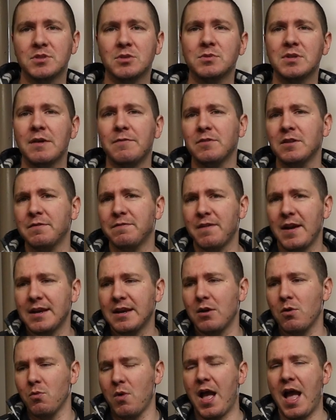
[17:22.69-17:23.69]
So definitely
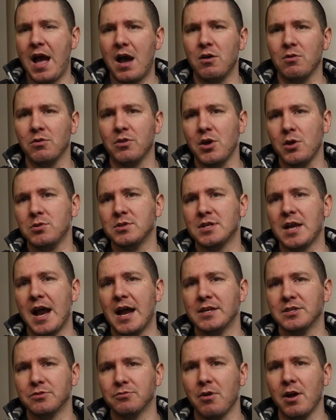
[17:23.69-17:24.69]
find out how those
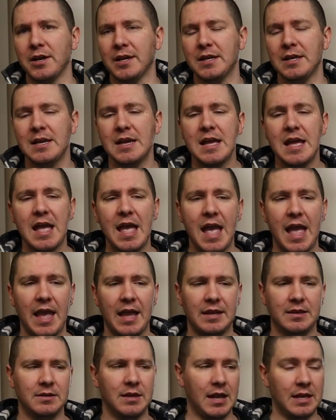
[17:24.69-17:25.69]
guys run it
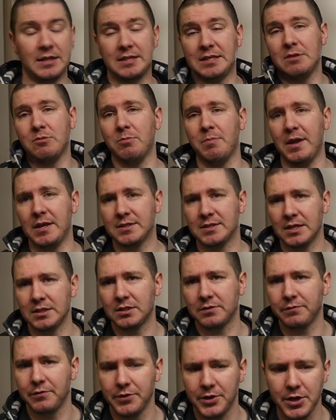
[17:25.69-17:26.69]
and, and see what makes
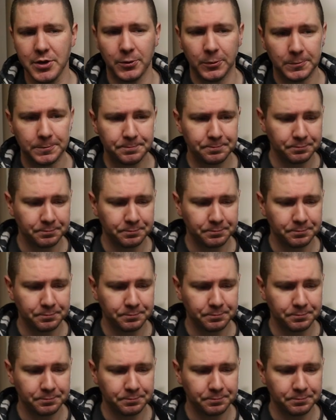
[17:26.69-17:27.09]
sense for you.